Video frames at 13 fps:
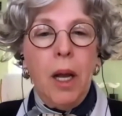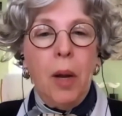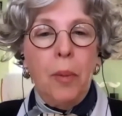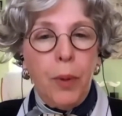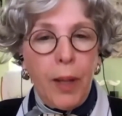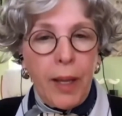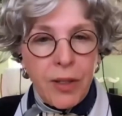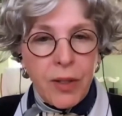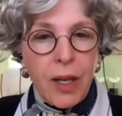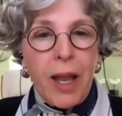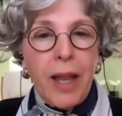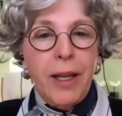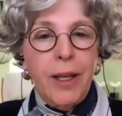a place
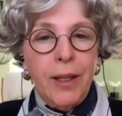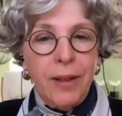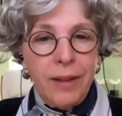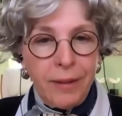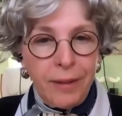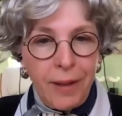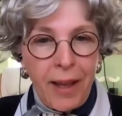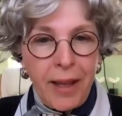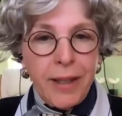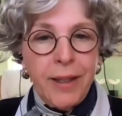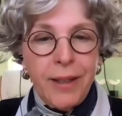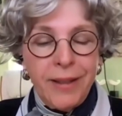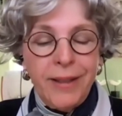that I can
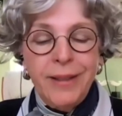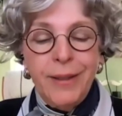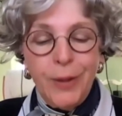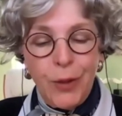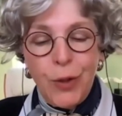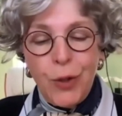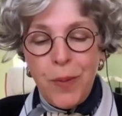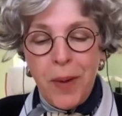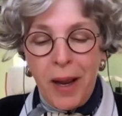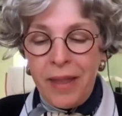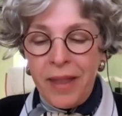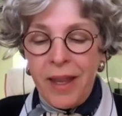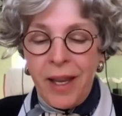do
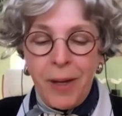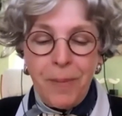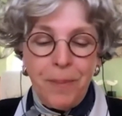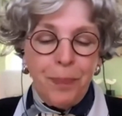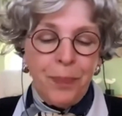my thing.